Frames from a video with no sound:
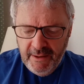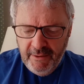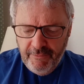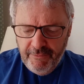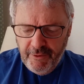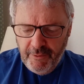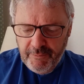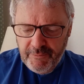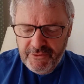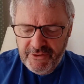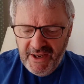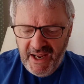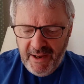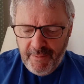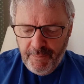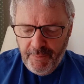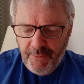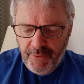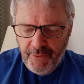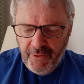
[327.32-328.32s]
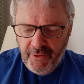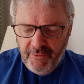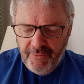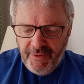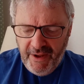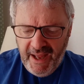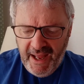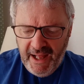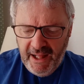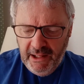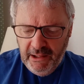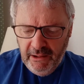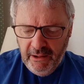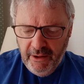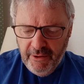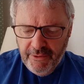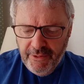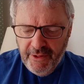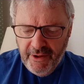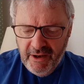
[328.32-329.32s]
From depth of
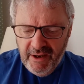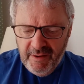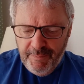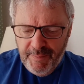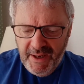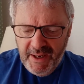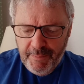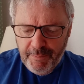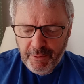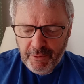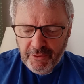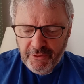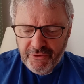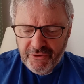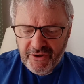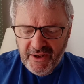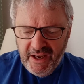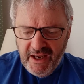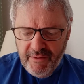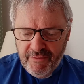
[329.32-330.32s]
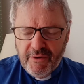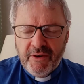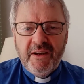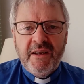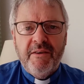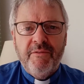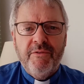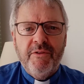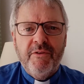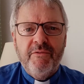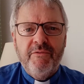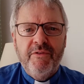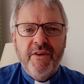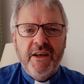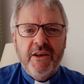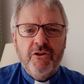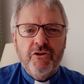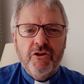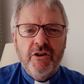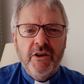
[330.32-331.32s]
hell thy people save, and give them
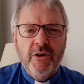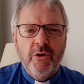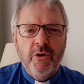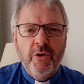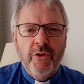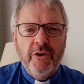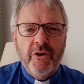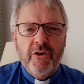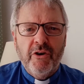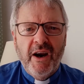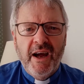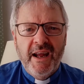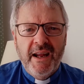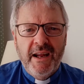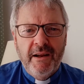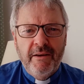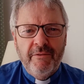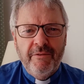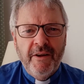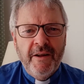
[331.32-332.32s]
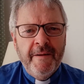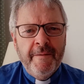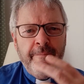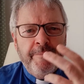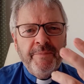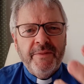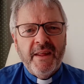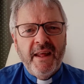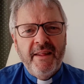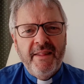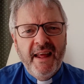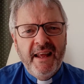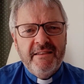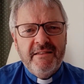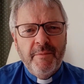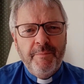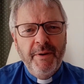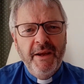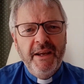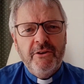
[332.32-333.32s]
victory o'er the grave. Now that's
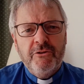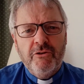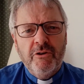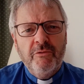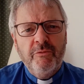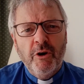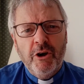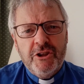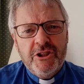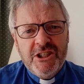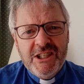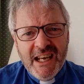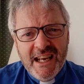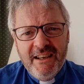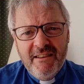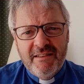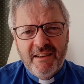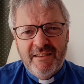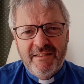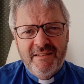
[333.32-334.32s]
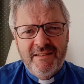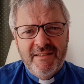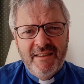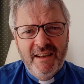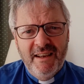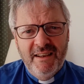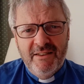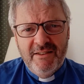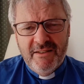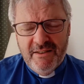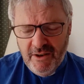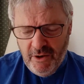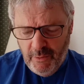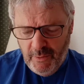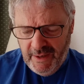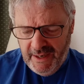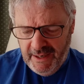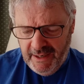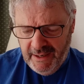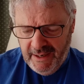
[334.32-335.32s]
a picture of what Jesus is
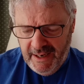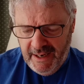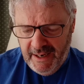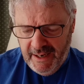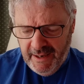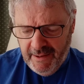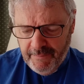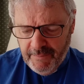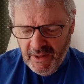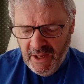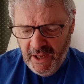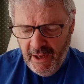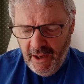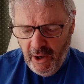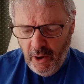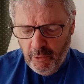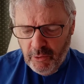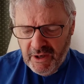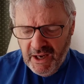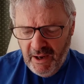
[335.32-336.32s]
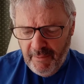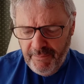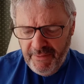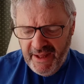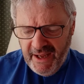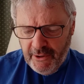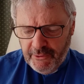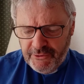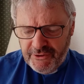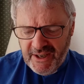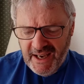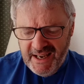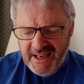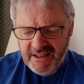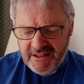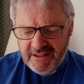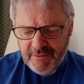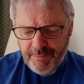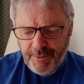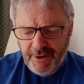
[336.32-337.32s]
doing here. O come thou
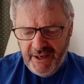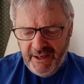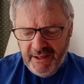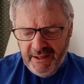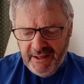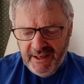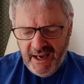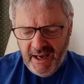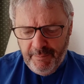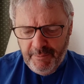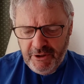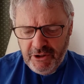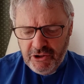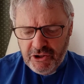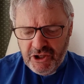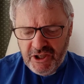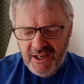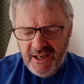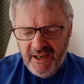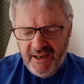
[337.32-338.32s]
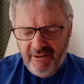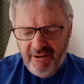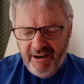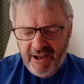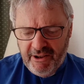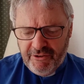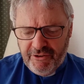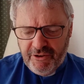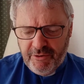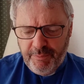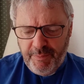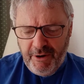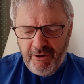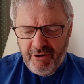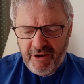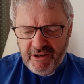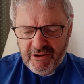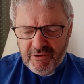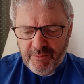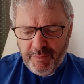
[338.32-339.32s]
dayspring, come and cheer our
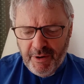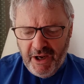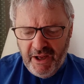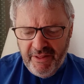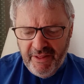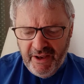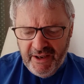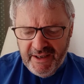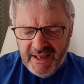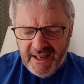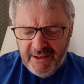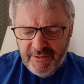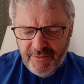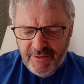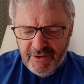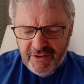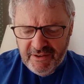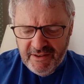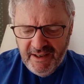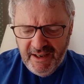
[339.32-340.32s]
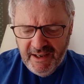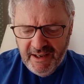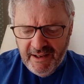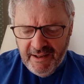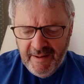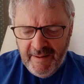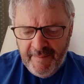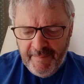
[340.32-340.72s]
spirits by thine advent here.